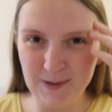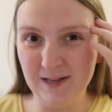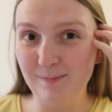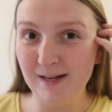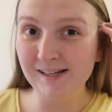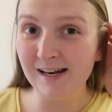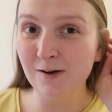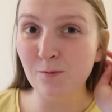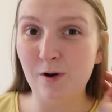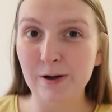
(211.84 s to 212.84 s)
It has been a
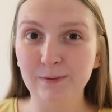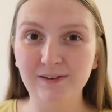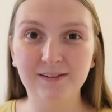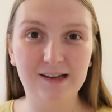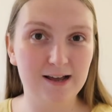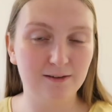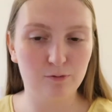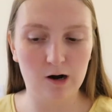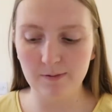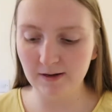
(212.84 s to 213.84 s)
little while since I last
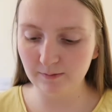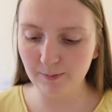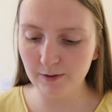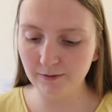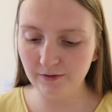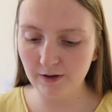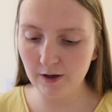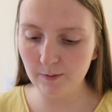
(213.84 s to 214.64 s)
properly spoke to you.